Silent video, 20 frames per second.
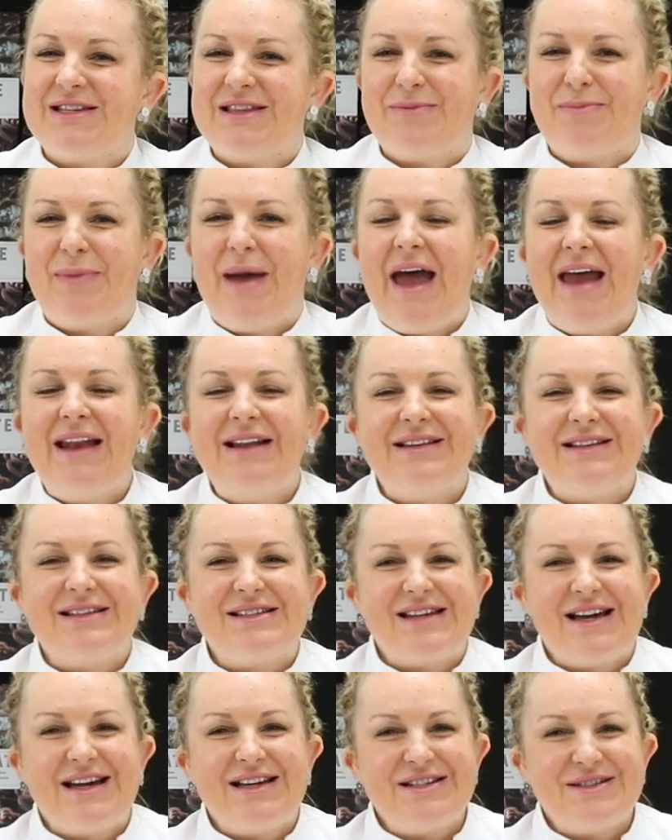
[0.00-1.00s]
to the paddle
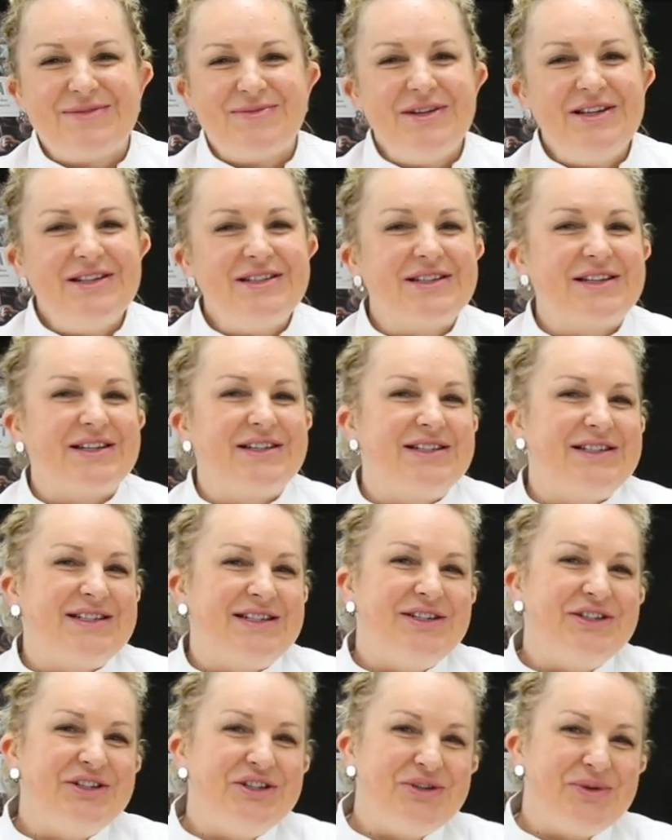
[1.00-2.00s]
attachment to
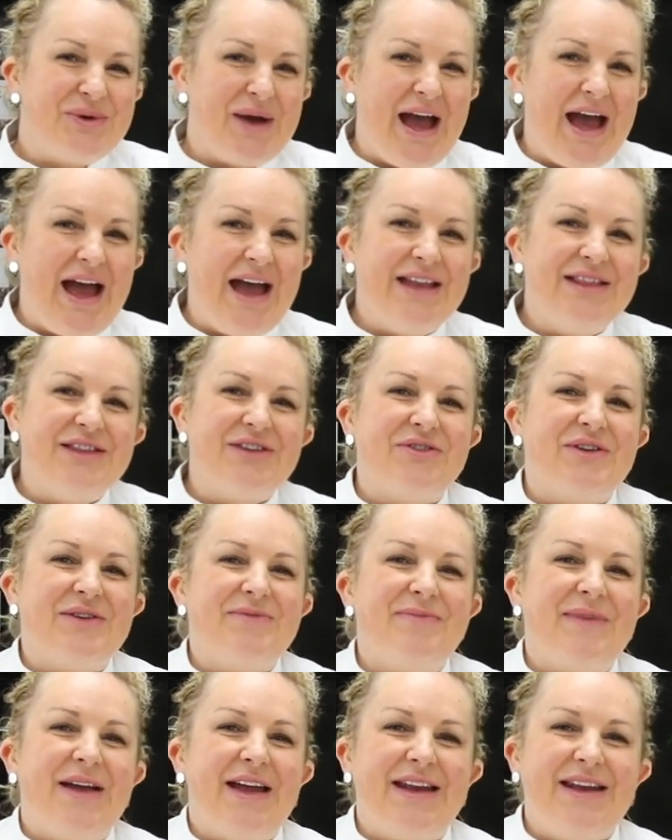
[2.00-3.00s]
continue to add the
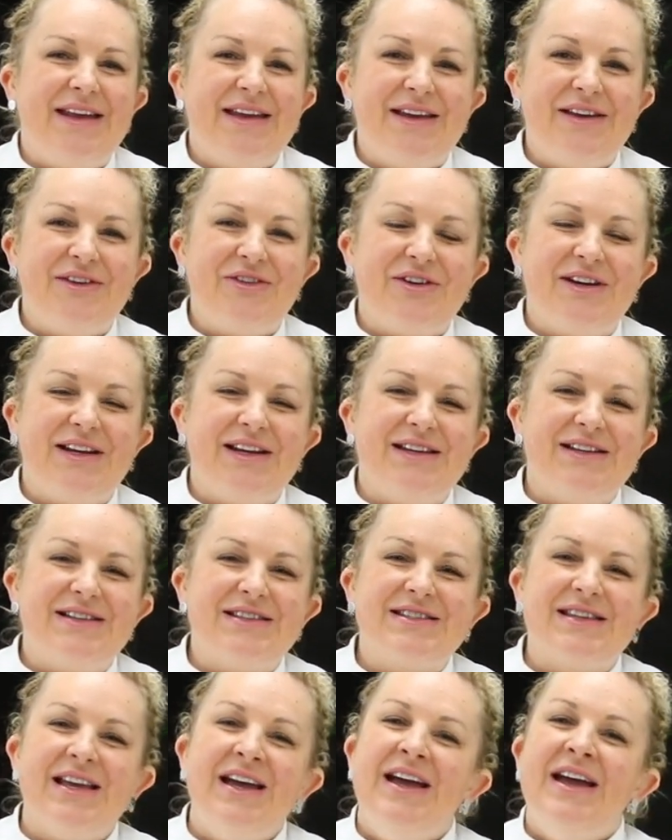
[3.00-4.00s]
remaining
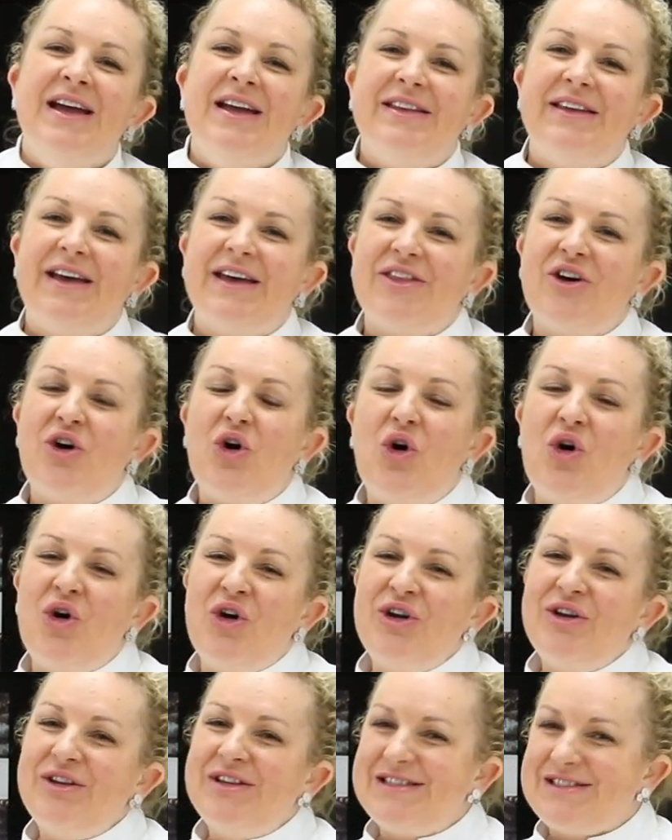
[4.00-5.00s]
ingredients. Now the
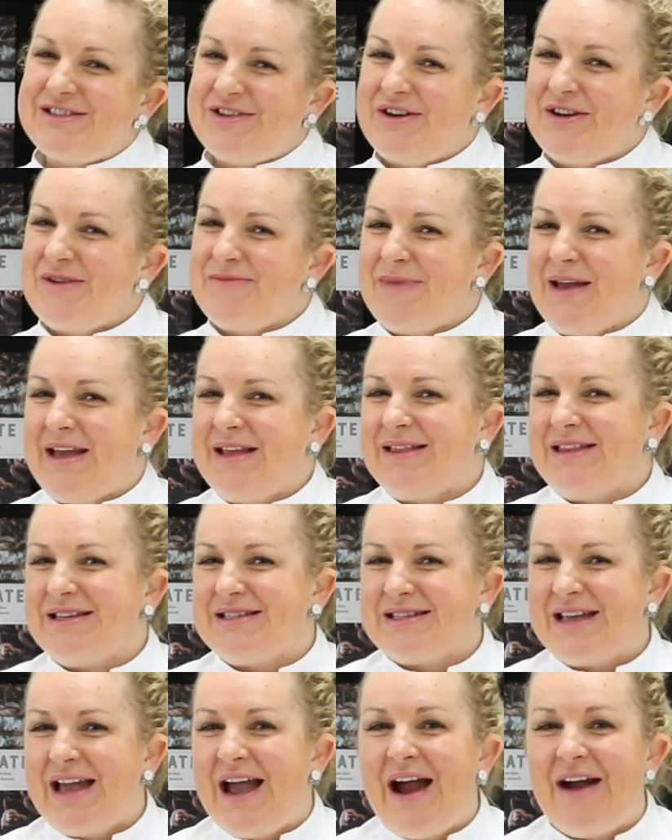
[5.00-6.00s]
oil is going to make
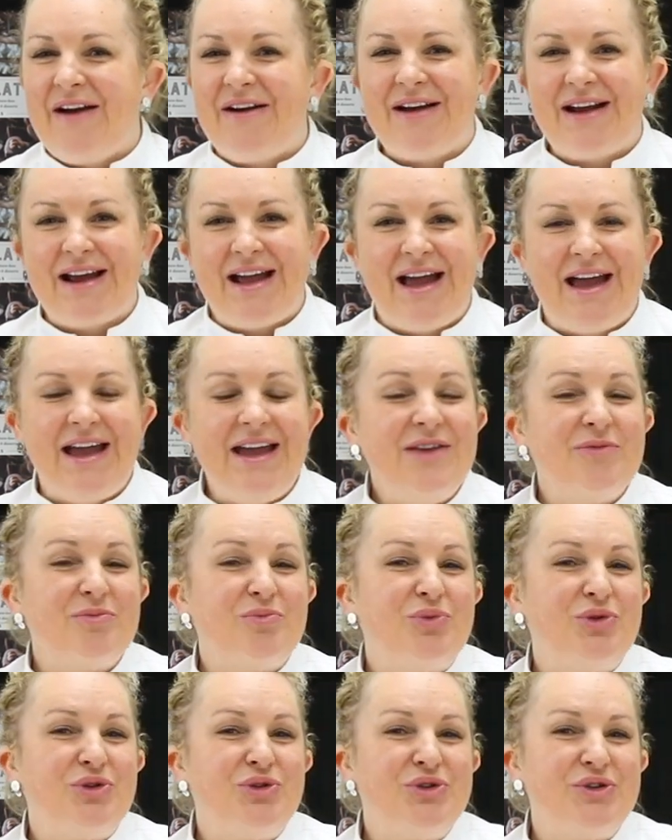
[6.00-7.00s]
this carrot cake
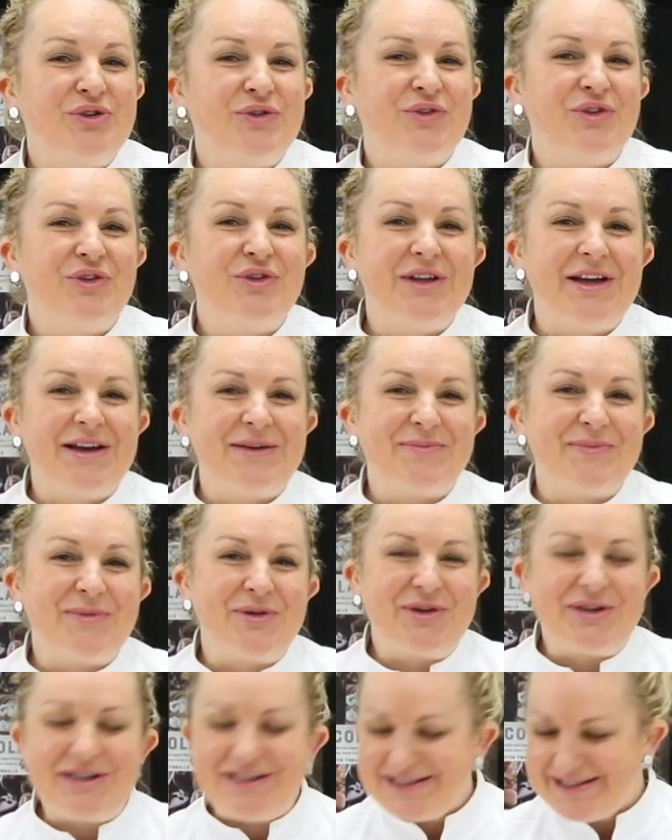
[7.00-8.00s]
beautiful and
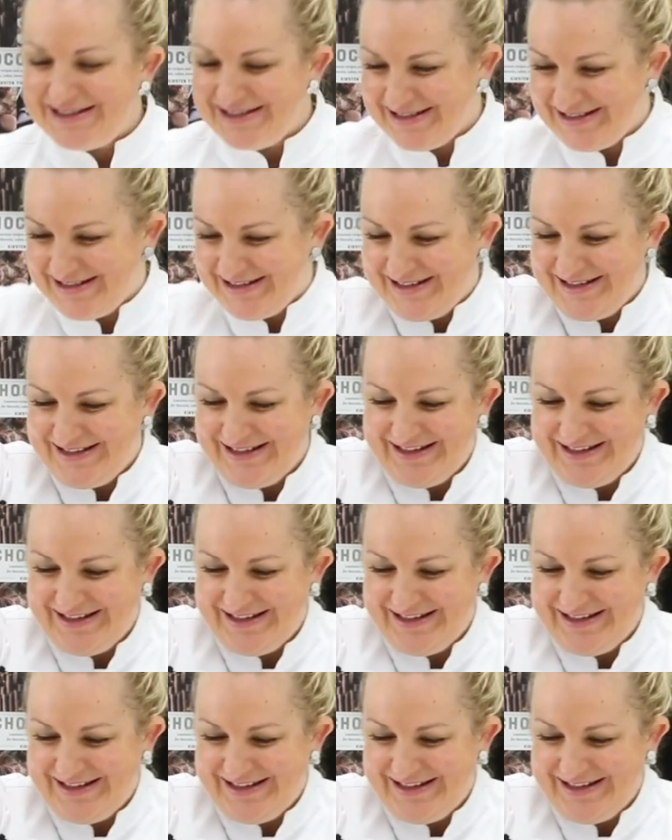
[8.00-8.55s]
moist.